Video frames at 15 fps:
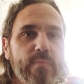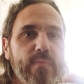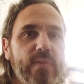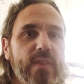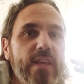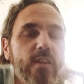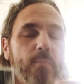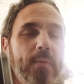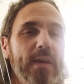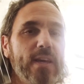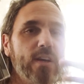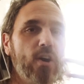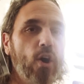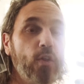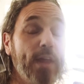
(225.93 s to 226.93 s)
this
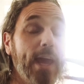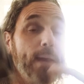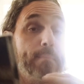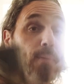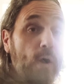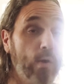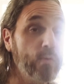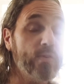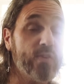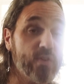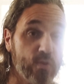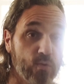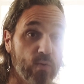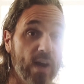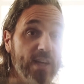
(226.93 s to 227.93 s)
being called a
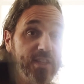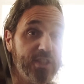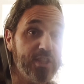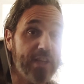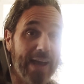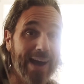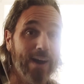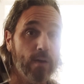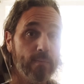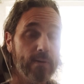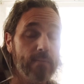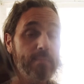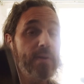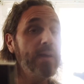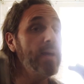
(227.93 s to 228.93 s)
post grunge
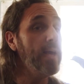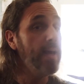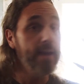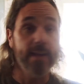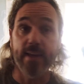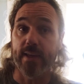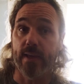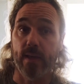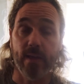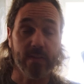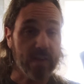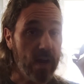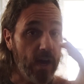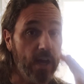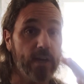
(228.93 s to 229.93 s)
album
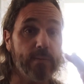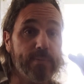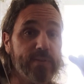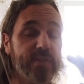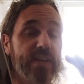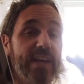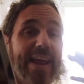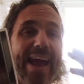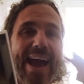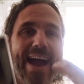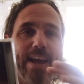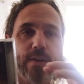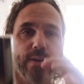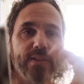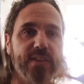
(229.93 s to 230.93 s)
is 100%
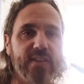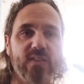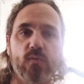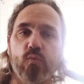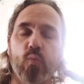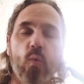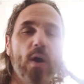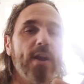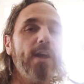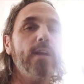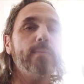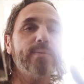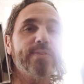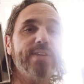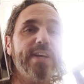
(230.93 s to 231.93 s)
accurate. This is
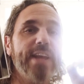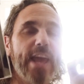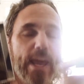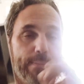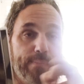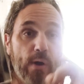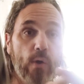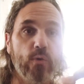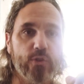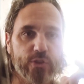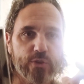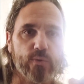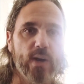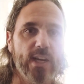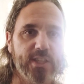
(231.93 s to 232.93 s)
100% a
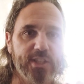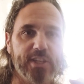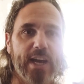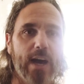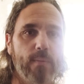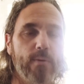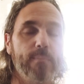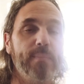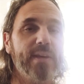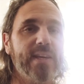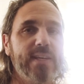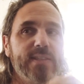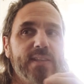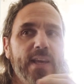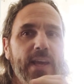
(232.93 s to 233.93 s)
post grunge album
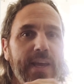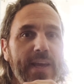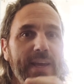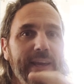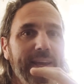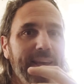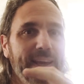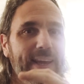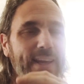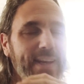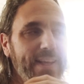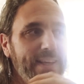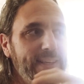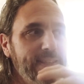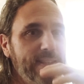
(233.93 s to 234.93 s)
because
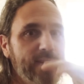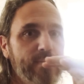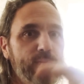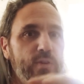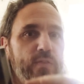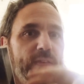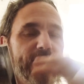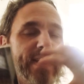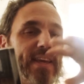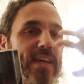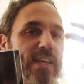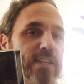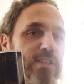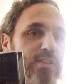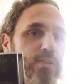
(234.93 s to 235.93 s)
it is moving
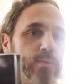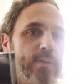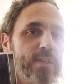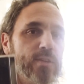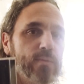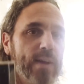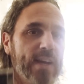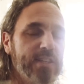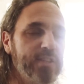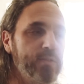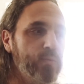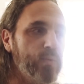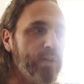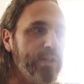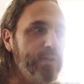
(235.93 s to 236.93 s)
into a
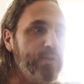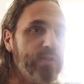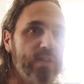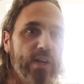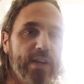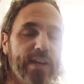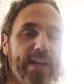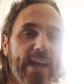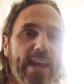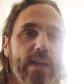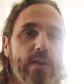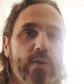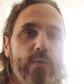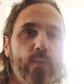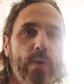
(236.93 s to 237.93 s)
direction where you started
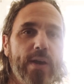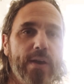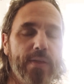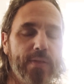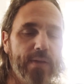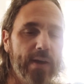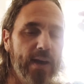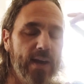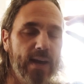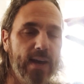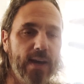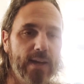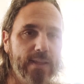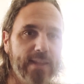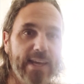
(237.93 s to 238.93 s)
getting with
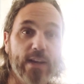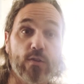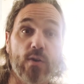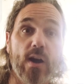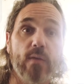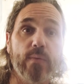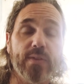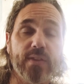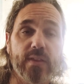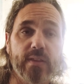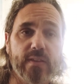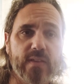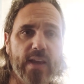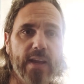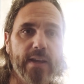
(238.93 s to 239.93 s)
uh, later on
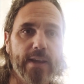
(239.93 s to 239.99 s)
with, say,